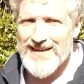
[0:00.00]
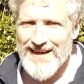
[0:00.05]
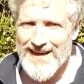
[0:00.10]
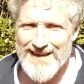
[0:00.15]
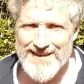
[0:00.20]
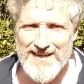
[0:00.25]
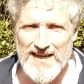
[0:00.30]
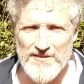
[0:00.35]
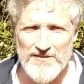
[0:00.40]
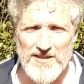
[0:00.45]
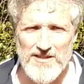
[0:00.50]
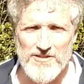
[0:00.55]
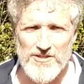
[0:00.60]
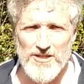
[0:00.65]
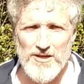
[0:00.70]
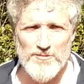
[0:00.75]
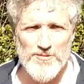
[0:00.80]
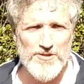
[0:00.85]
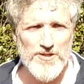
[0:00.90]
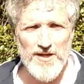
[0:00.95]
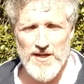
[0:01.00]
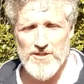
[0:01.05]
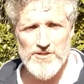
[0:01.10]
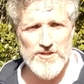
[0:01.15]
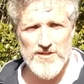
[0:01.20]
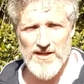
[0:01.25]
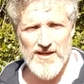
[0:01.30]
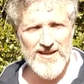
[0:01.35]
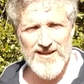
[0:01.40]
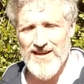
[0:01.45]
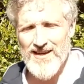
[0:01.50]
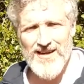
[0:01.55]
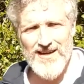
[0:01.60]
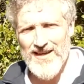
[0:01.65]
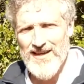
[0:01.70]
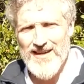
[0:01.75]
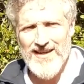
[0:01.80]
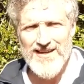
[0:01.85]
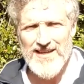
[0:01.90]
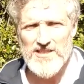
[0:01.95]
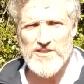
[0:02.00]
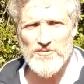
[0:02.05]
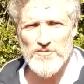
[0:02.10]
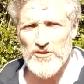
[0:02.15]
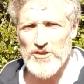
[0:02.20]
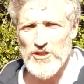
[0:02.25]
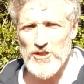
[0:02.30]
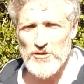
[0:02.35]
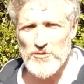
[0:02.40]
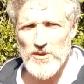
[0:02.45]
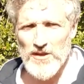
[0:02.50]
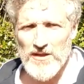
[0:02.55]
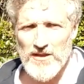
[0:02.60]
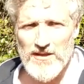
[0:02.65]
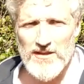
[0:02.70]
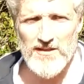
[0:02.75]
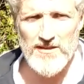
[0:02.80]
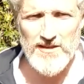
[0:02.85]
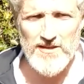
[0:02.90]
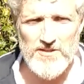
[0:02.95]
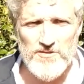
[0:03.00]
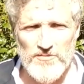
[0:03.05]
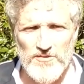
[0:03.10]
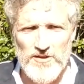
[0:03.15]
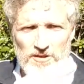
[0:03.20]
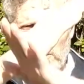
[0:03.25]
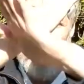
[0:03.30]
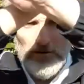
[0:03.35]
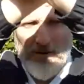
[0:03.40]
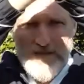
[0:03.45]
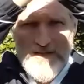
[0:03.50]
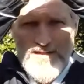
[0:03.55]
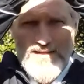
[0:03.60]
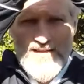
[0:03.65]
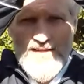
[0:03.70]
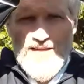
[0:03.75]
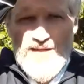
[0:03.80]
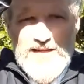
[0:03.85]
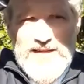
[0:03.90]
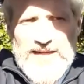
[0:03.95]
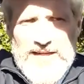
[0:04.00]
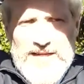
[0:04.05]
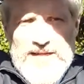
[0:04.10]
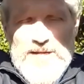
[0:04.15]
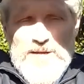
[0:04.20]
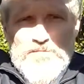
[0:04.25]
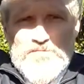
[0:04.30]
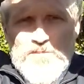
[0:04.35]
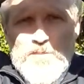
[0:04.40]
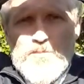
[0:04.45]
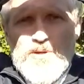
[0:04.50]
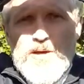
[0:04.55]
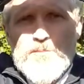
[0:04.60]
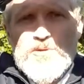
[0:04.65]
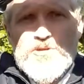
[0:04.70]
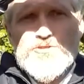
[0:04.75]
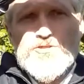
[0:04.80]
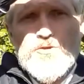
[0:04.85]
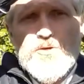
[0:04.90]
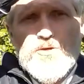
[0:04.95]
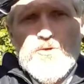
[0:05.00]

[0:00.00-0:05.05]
Again, the interpretation, it's for you, it's for you. But I must do it